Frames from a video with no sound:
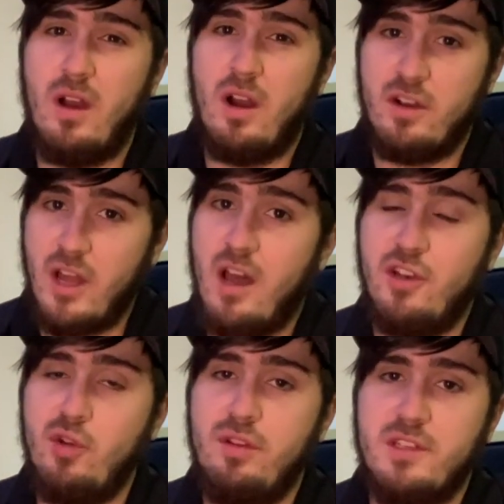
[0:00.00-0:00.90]
are not
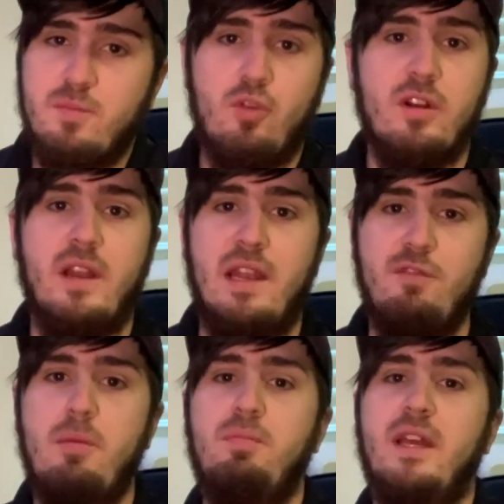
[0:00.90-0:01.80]
new to the sport and
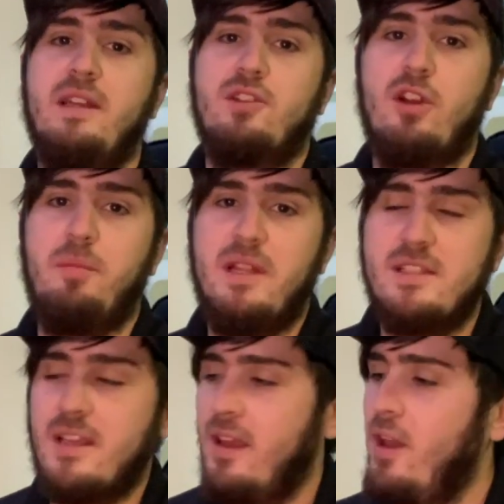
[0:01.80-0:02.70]
you've been playing
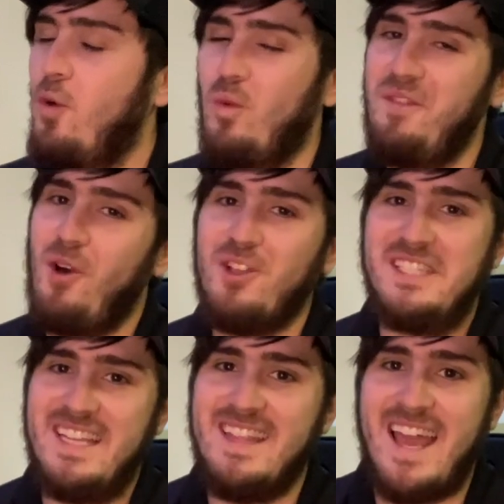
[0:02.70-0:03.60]
tournaments, we've all
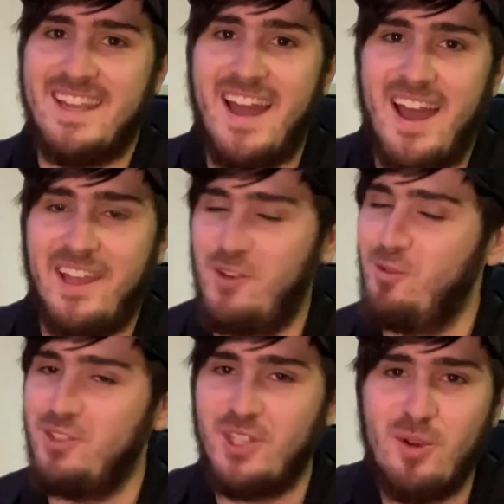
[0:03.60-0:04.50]
seen that guy
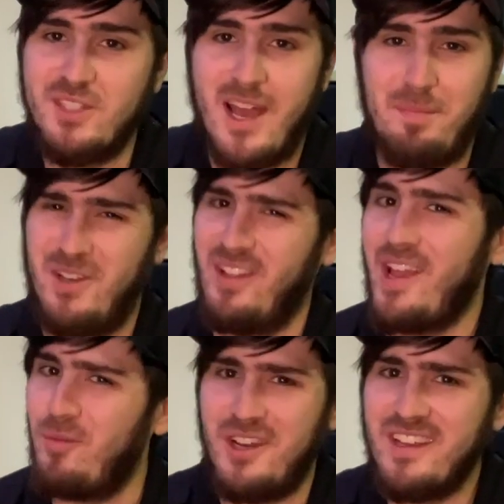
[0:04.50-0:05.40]
who shows up and you're
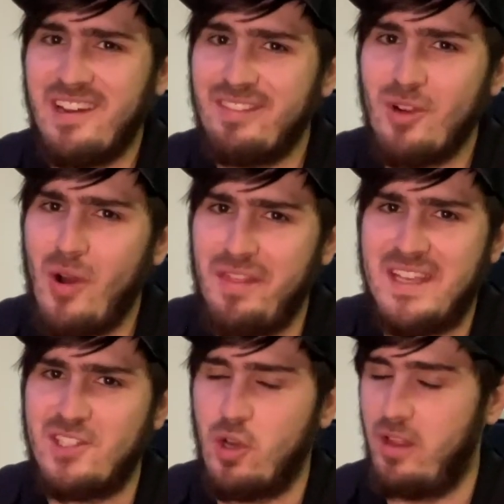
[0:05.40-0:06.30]
like, what are you going to throw on
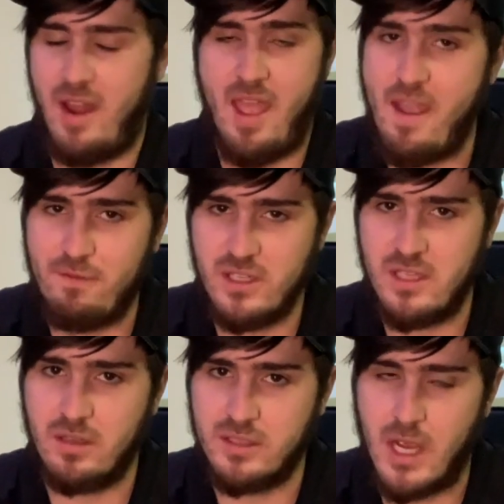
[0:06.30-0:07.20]
this hole? And every
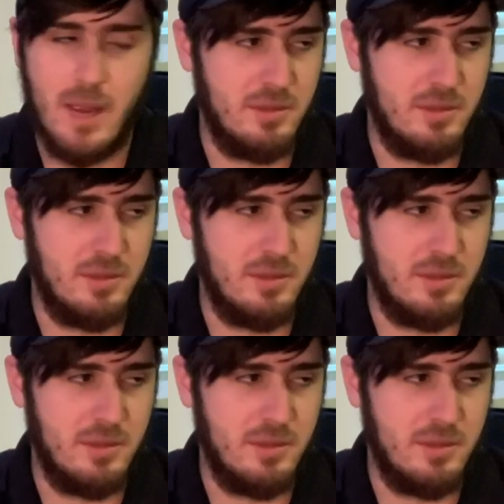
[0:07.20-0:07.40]
single time,